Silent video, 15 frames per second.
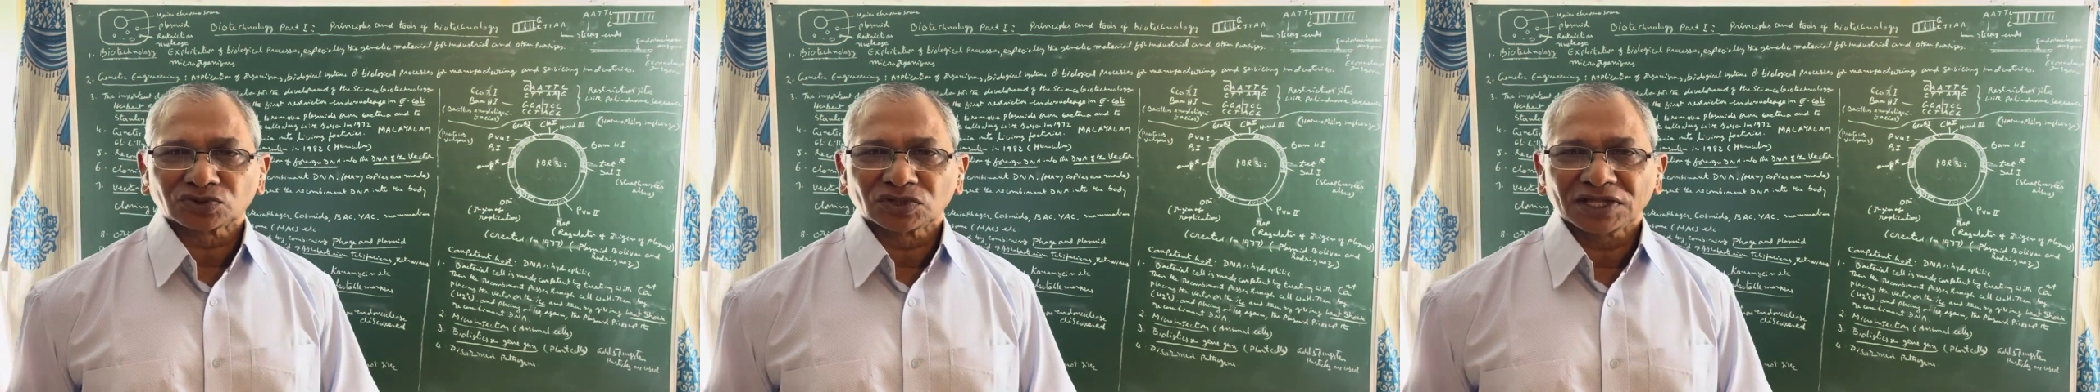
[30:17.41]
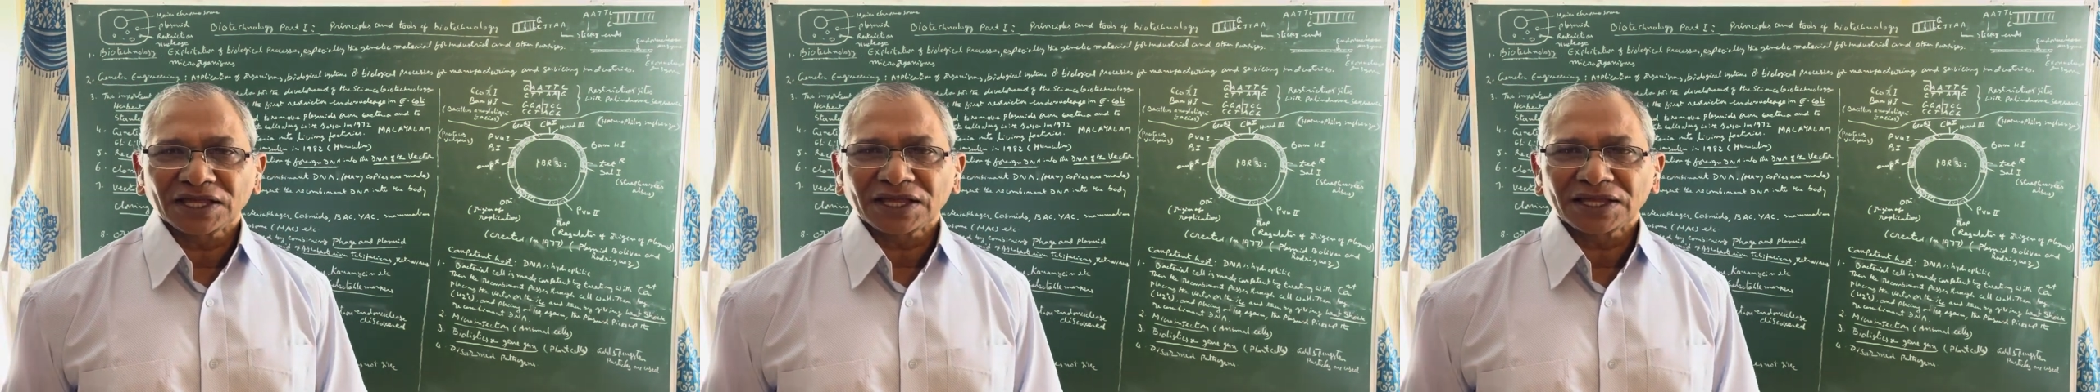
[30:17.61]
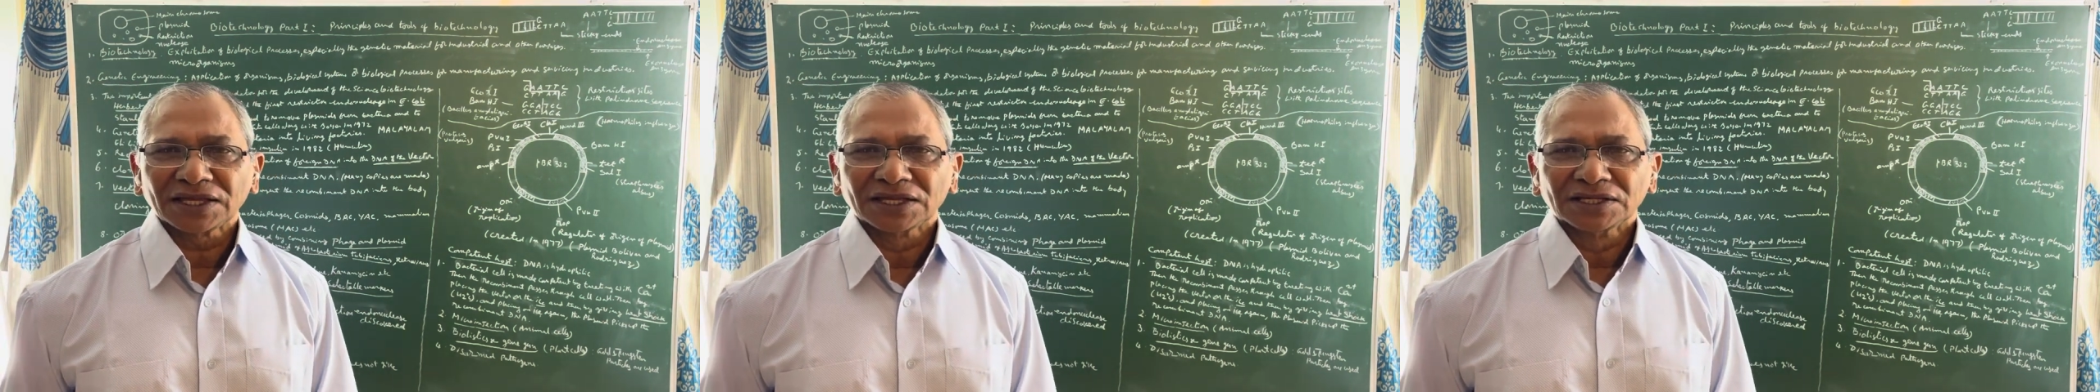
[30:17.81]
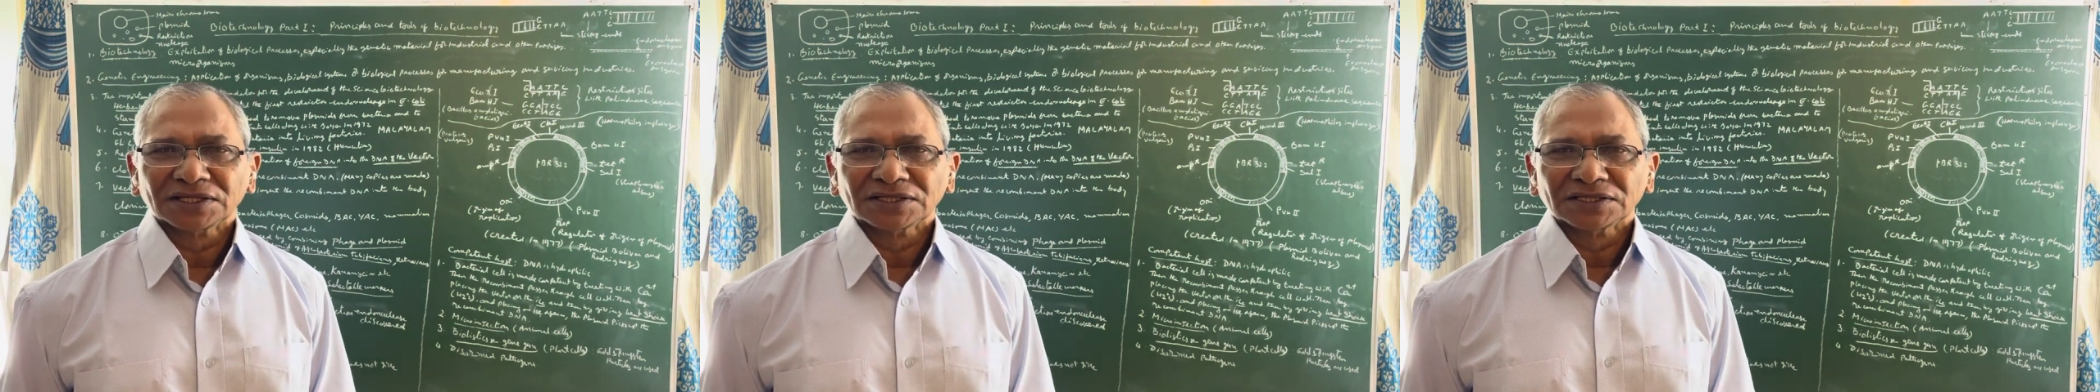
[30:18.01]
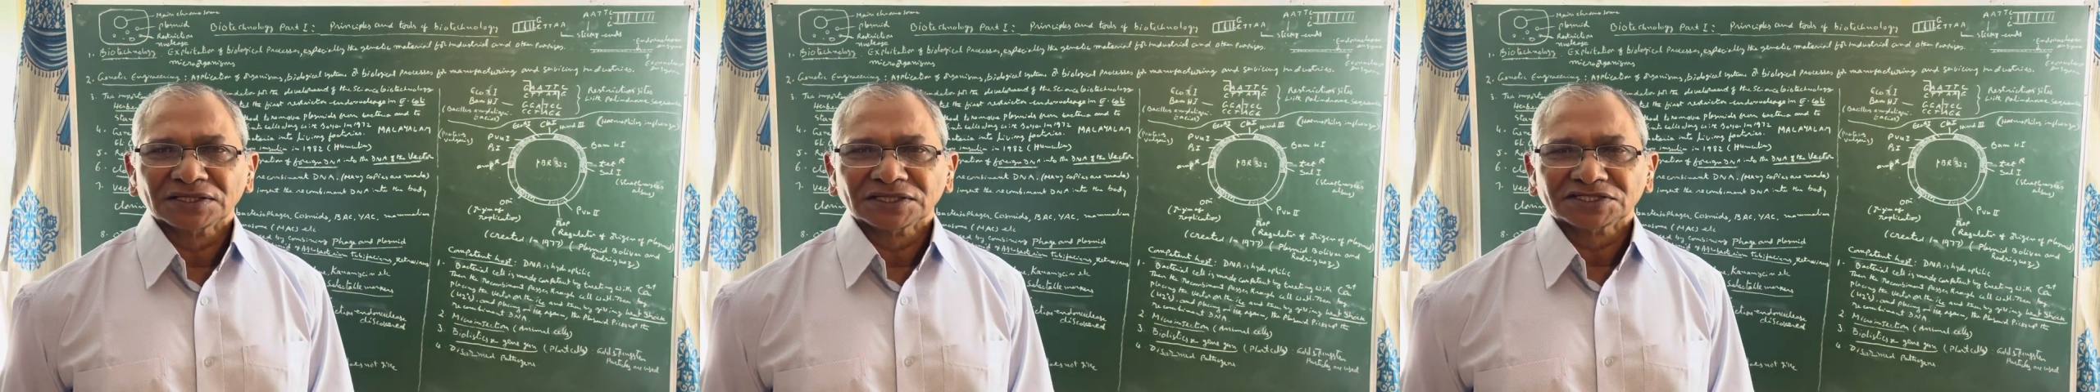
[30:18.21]
the
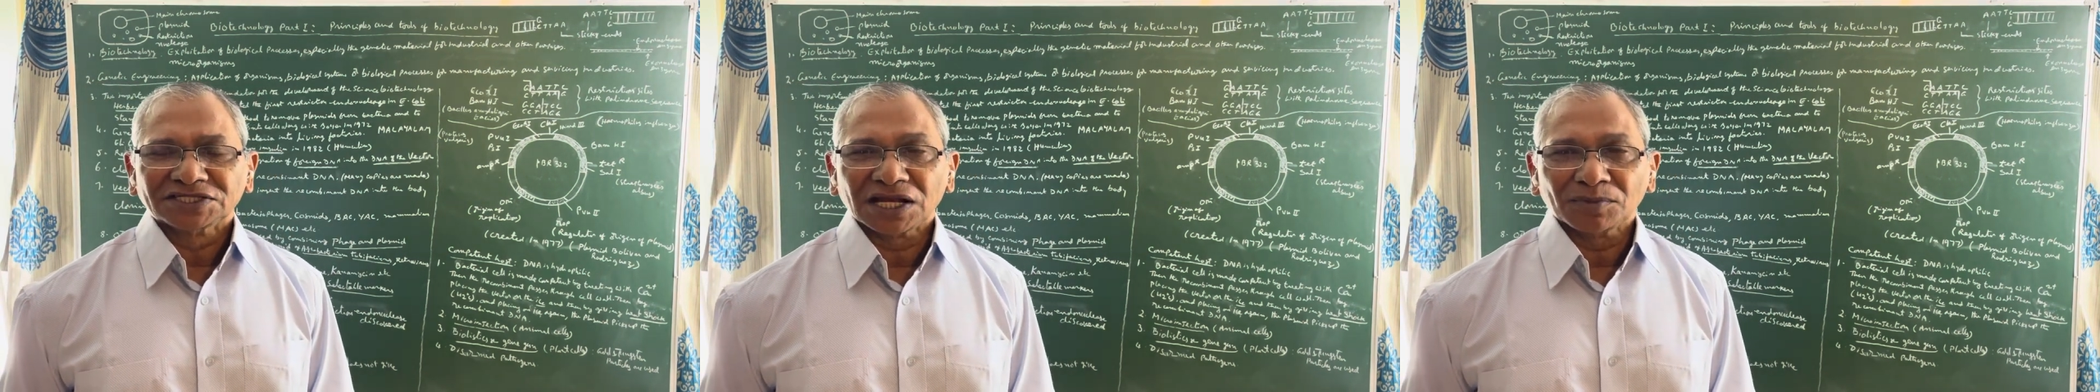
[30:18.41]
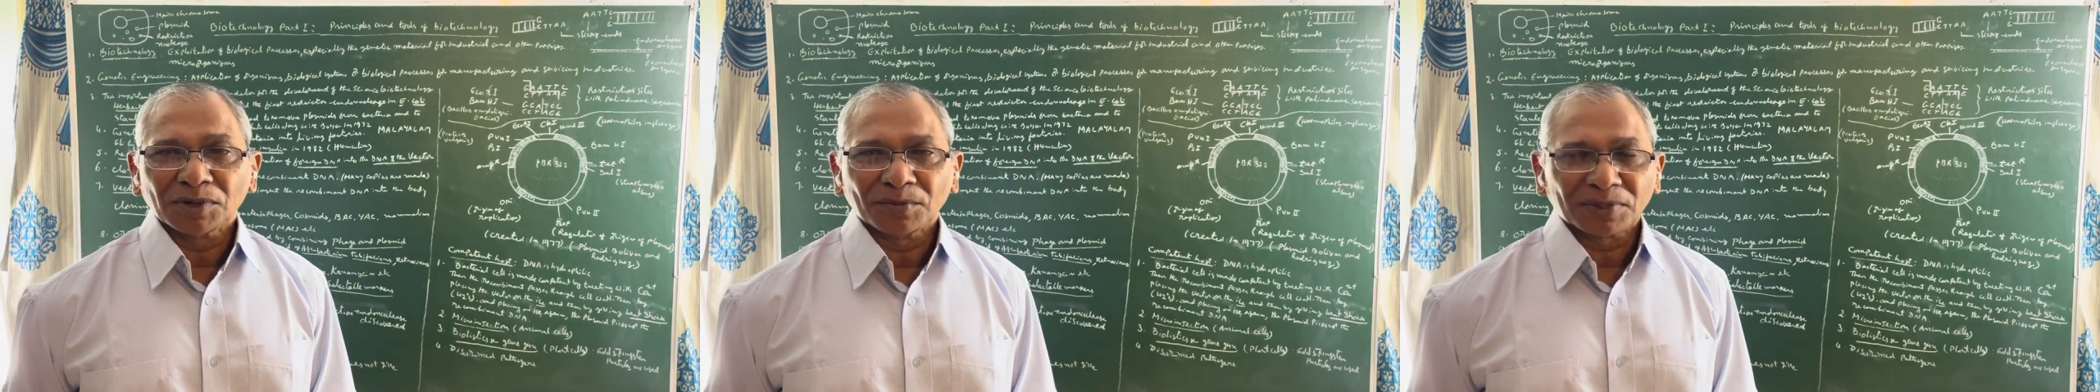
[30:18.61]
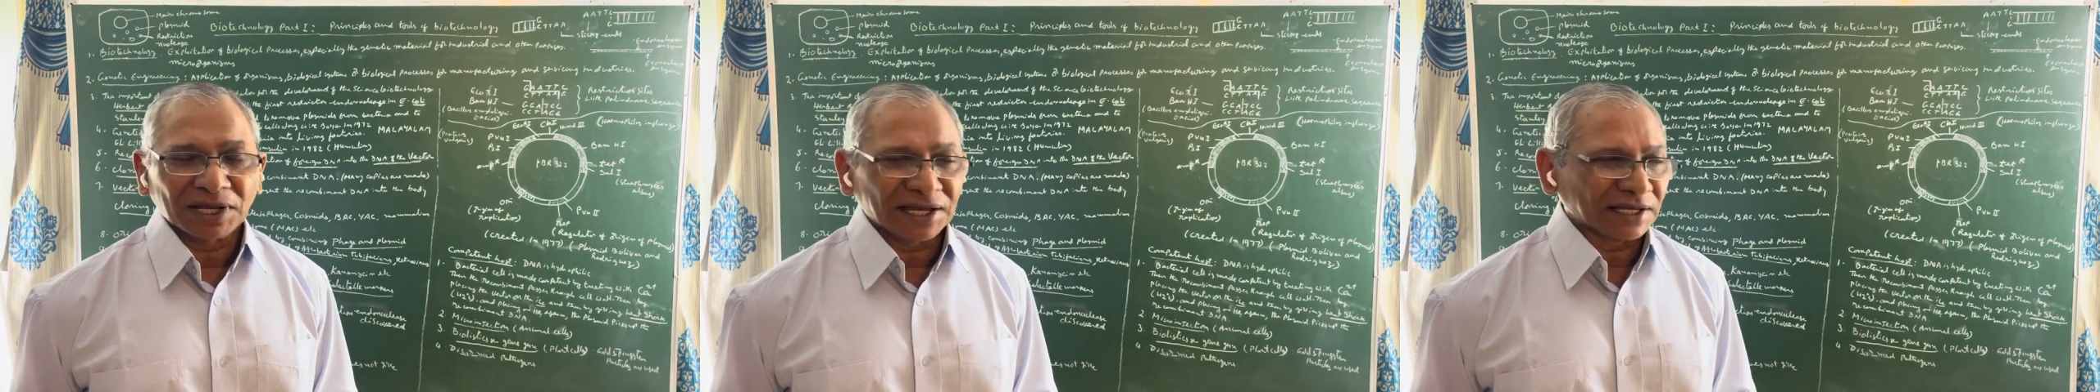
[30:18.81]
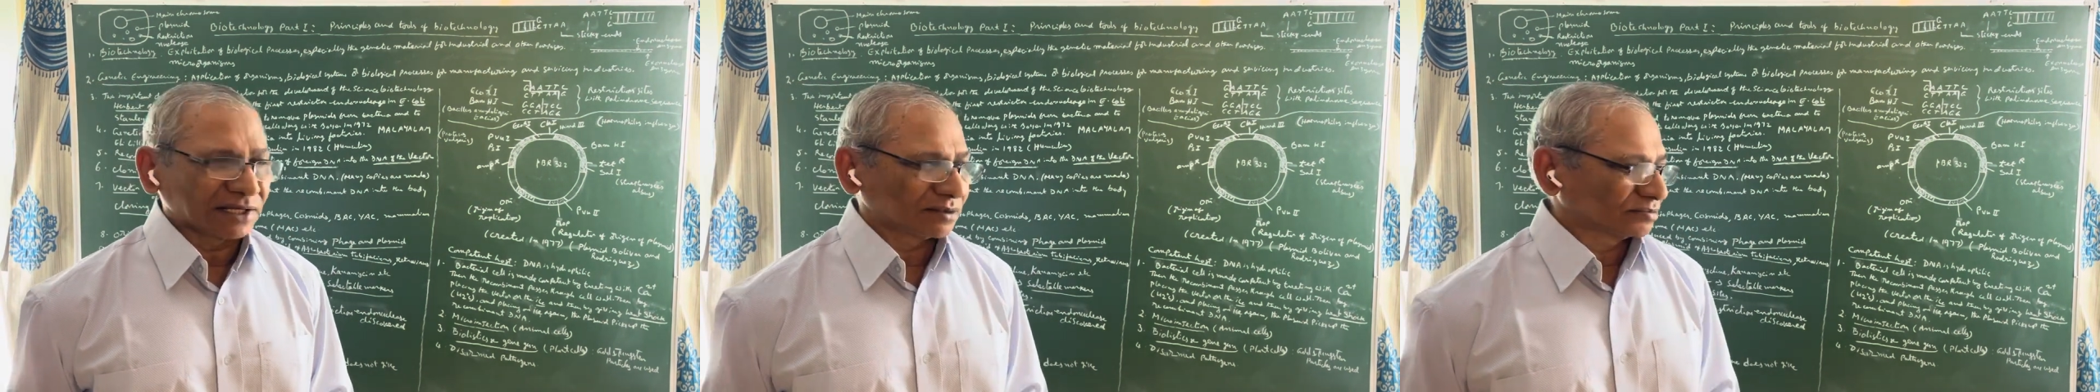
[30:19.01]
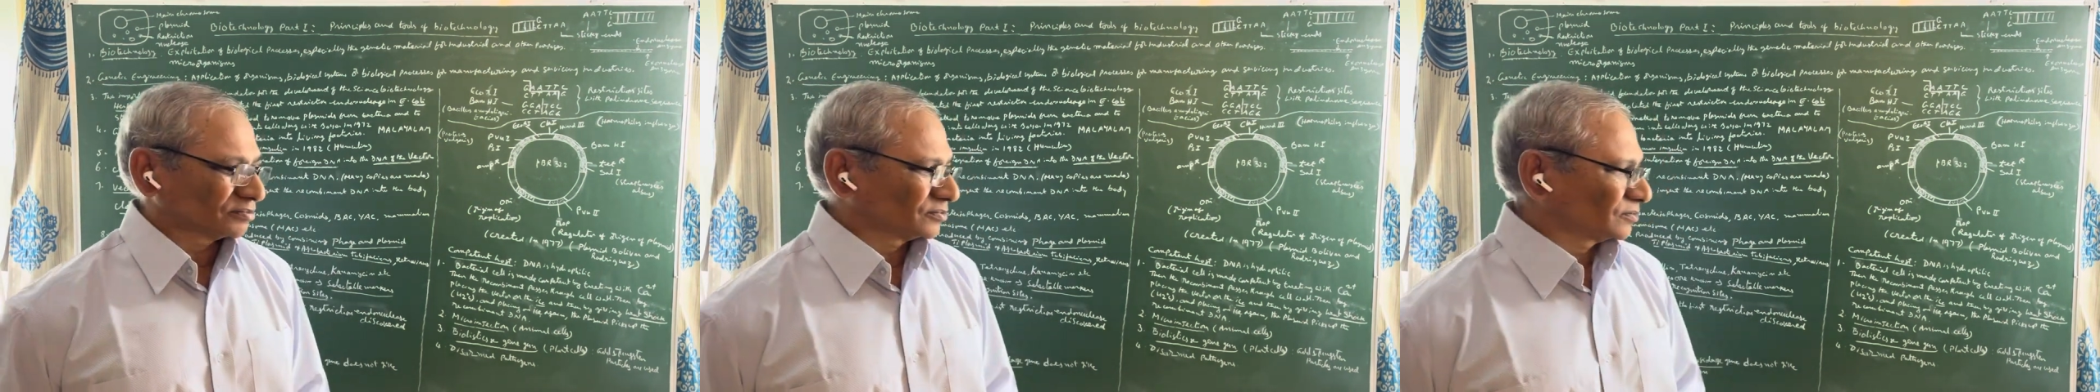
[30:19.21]
cell membrane.